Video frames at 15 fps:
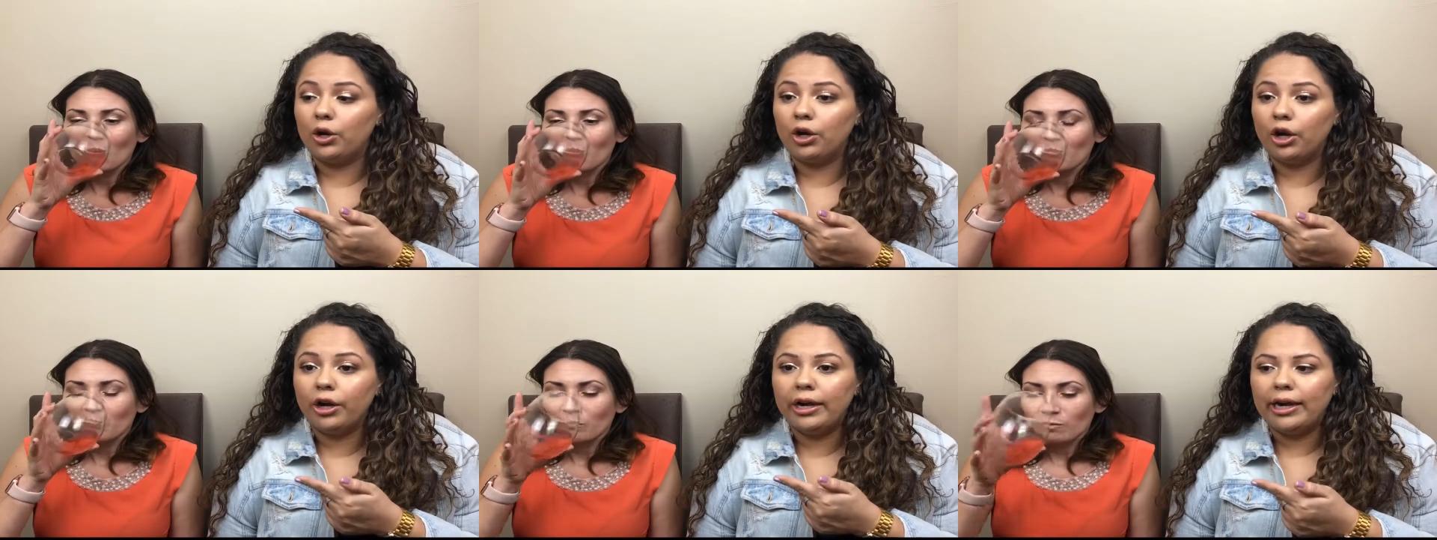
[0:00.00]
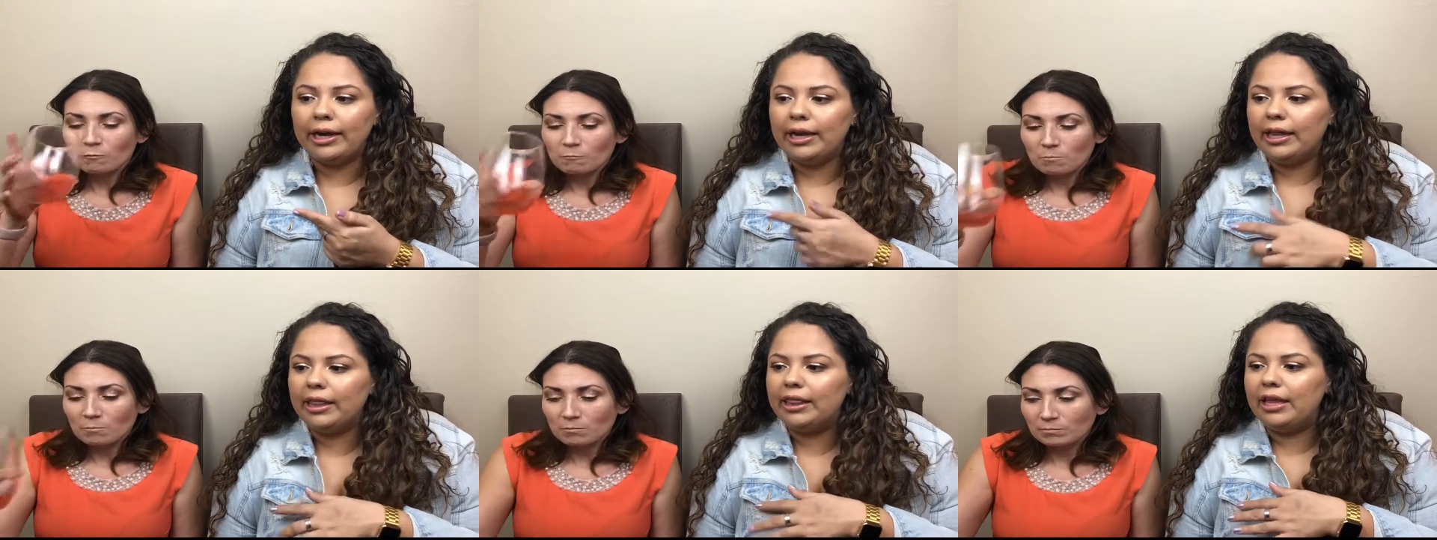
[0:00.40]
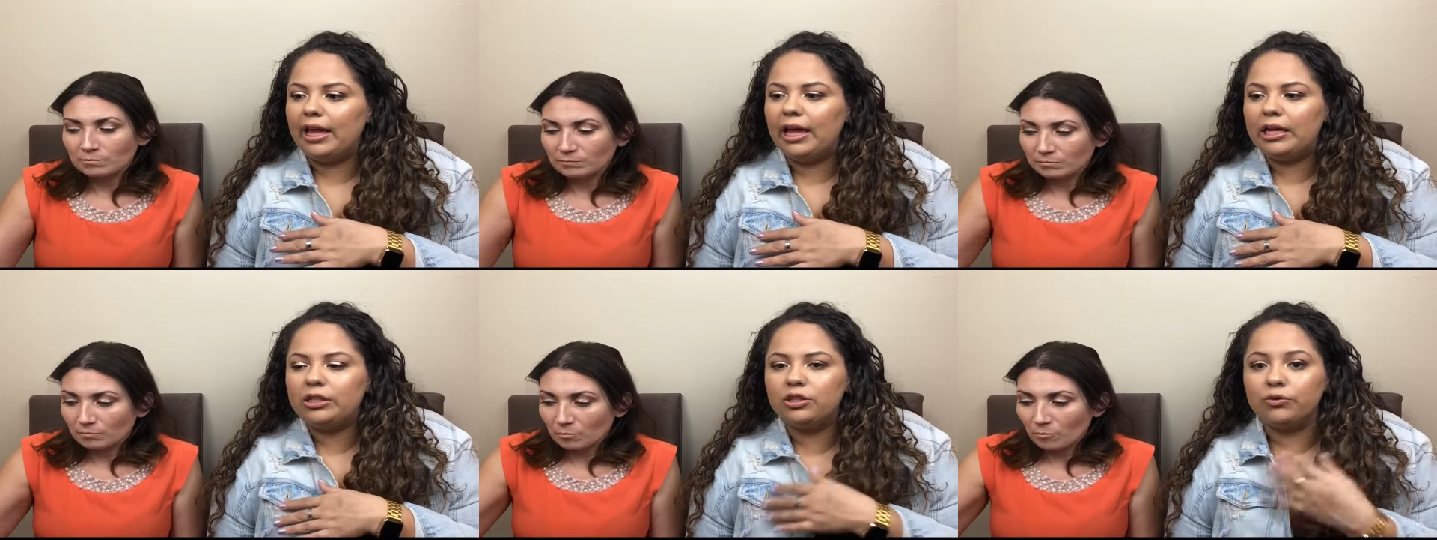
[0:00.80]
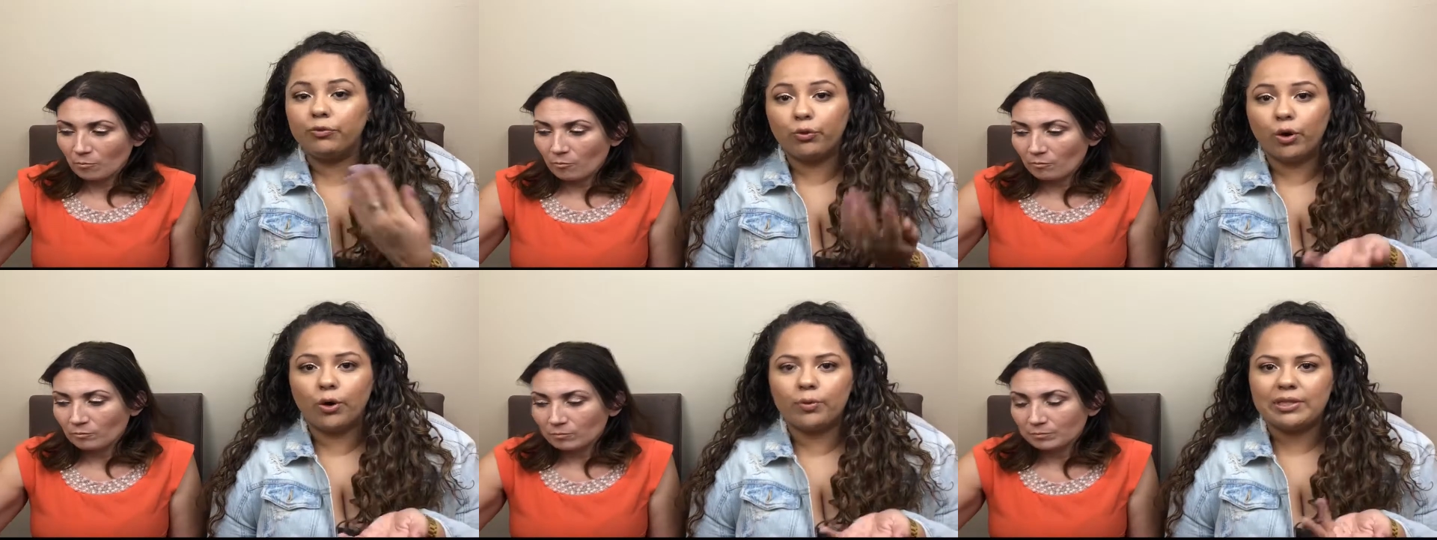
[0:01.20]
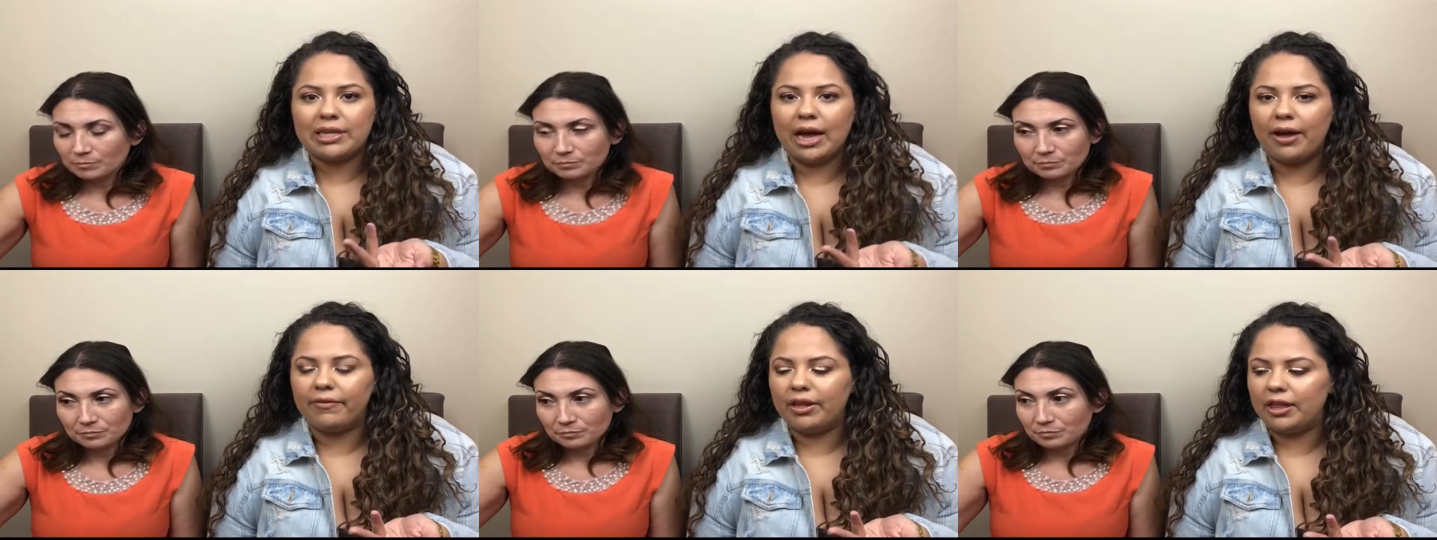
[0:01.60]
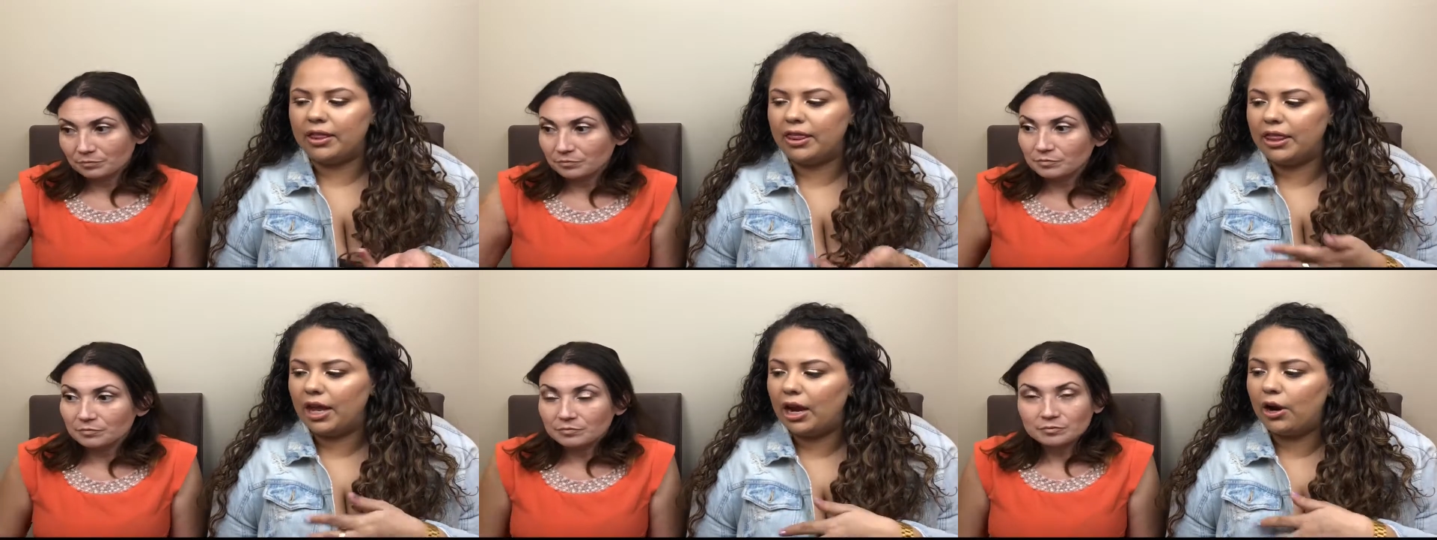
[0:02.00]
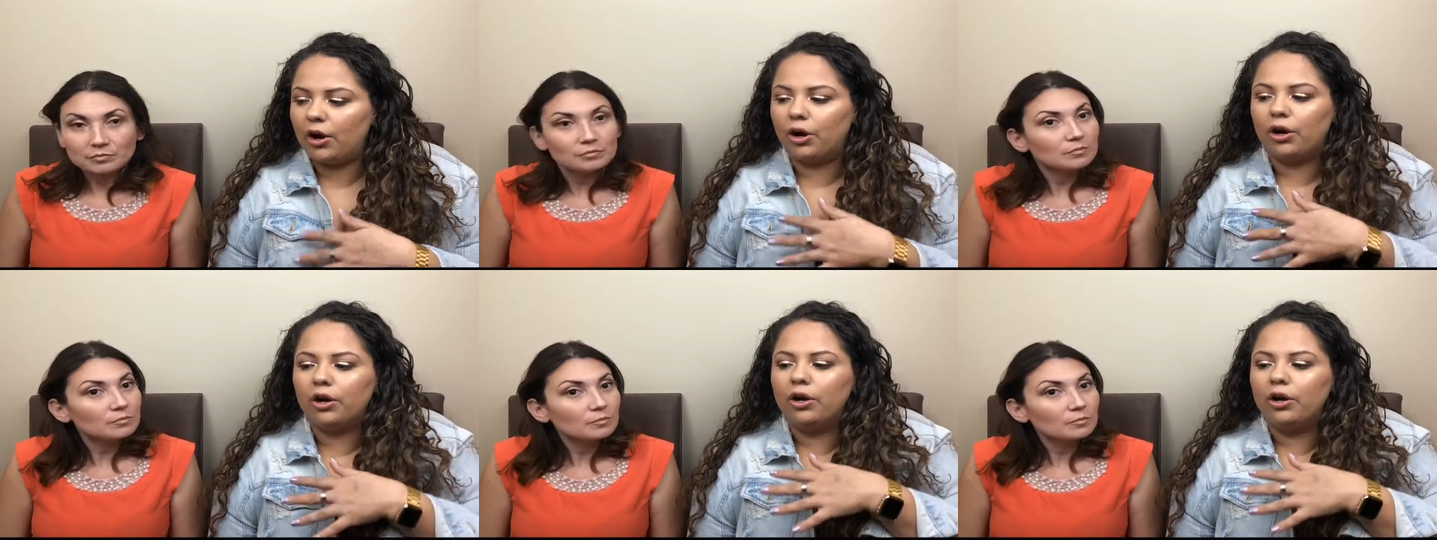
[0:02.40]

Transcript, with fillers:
Speaker 1: Lore that Sephora was having their